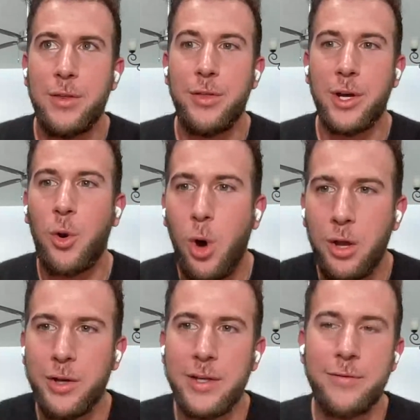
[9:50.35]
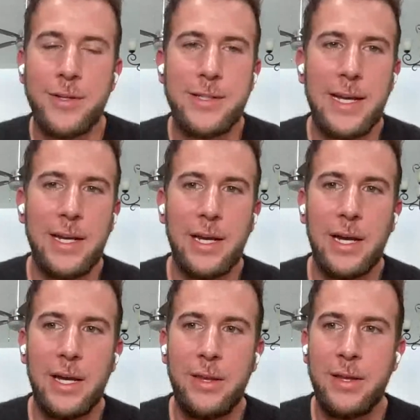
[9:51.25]
the quality of the data
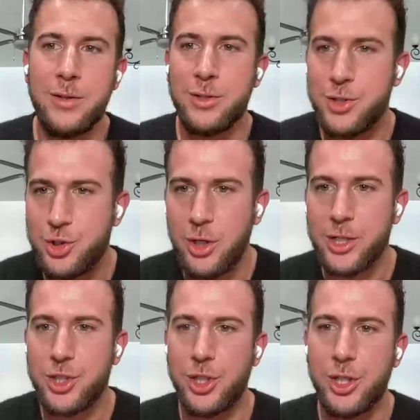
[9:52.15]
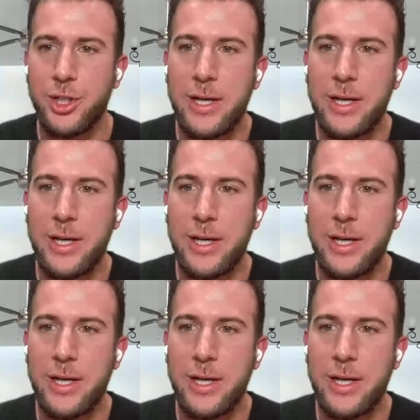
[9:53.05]
and then structure.